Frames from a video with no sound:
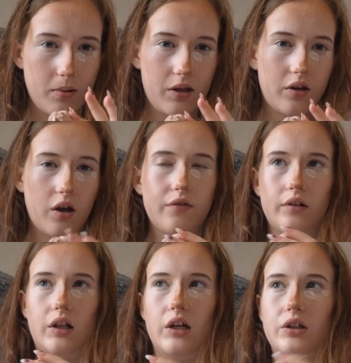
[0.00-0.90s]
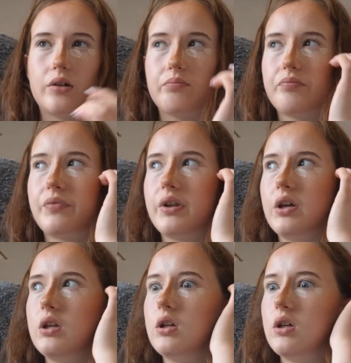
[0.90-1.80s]
blender for like
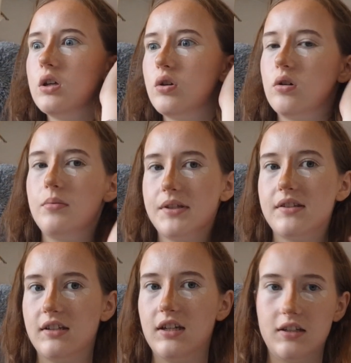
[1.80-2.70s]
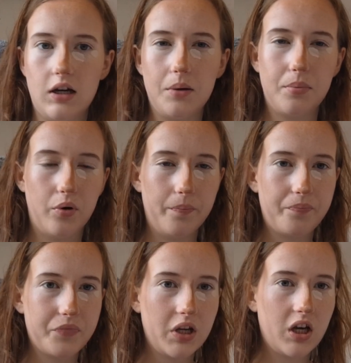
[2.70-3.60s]
almost a year now, but
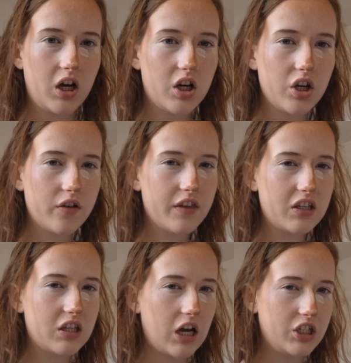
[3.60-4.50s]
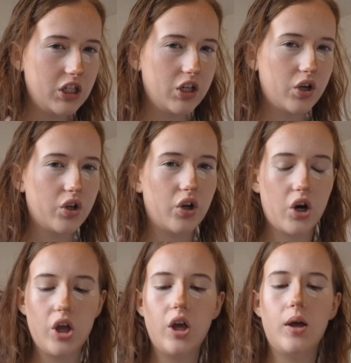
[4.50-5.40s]
I don't know if this is hygienic or
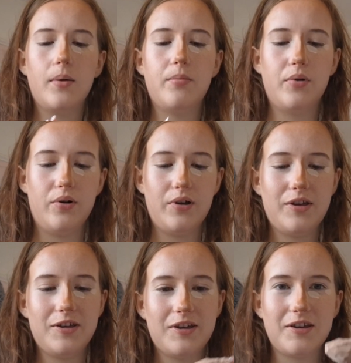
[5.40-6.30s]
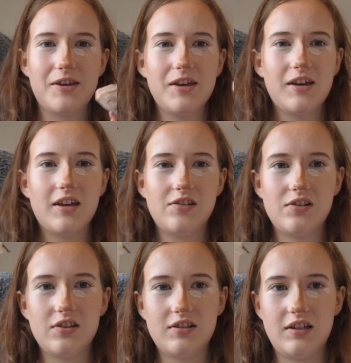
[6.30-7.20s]
not, but as
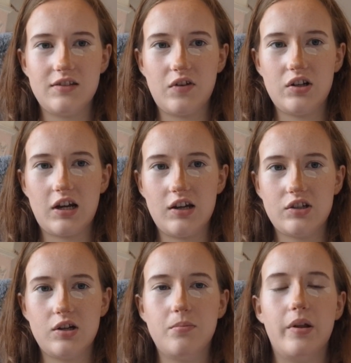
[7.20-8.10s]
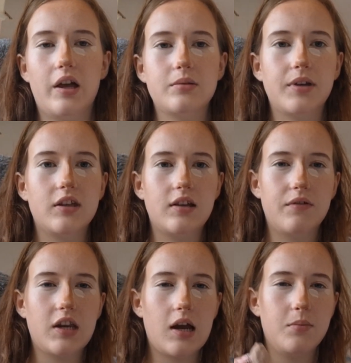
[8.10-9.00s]
you can see it's very textured, but that's because
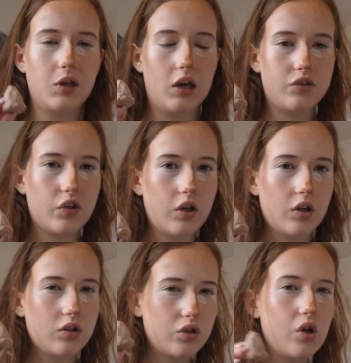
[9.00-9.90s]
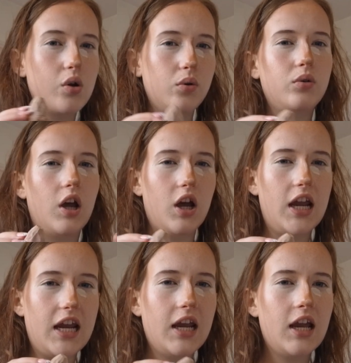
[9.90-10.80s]
every time it gets too
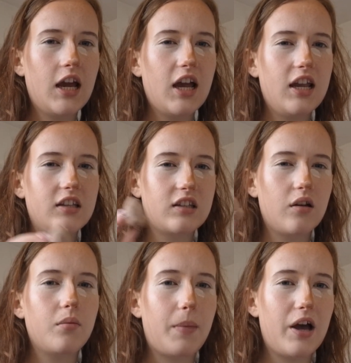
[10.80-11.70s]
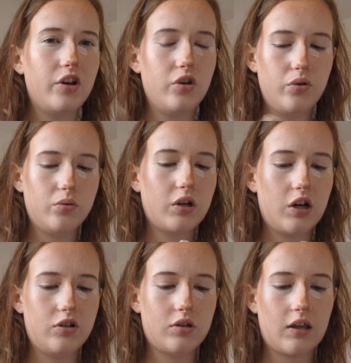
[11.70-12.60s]
dirty, instead of buying a new one,
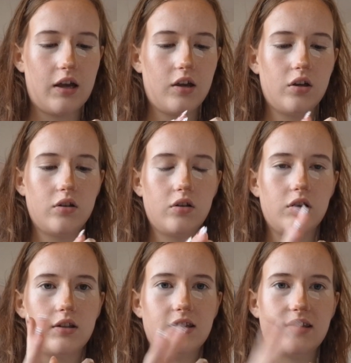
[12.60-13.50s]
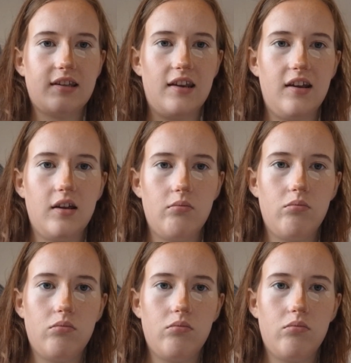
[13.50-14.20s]
I just like skin it